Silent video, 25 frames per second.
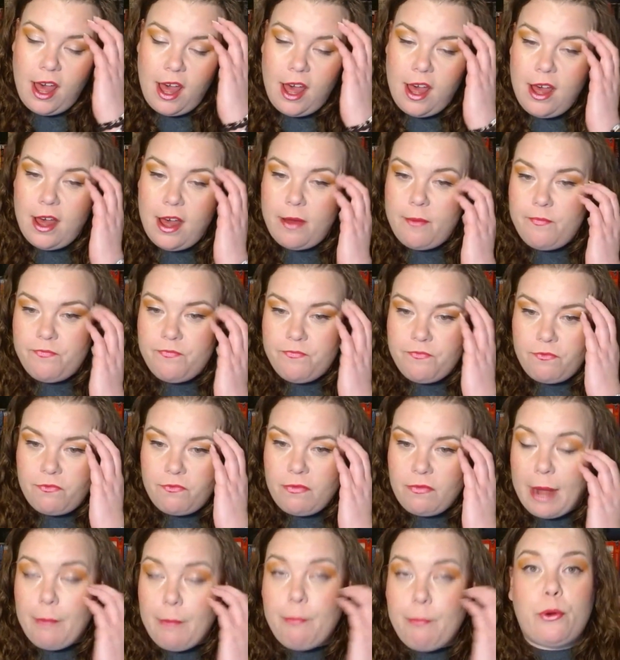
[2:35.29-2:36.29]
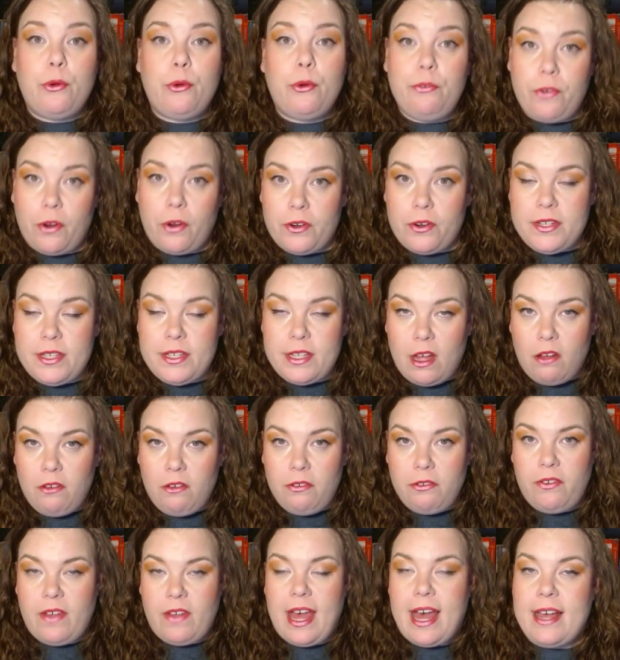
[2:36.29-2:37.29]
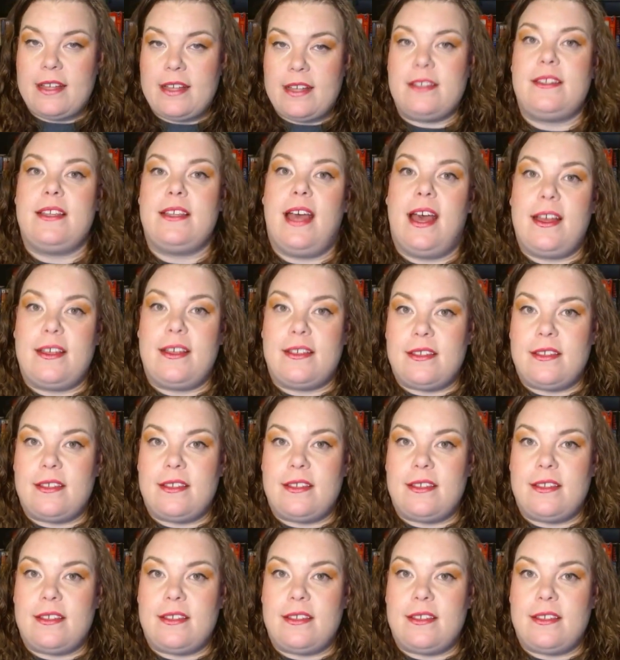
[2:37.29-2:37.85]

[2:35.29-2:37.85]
and prove herself as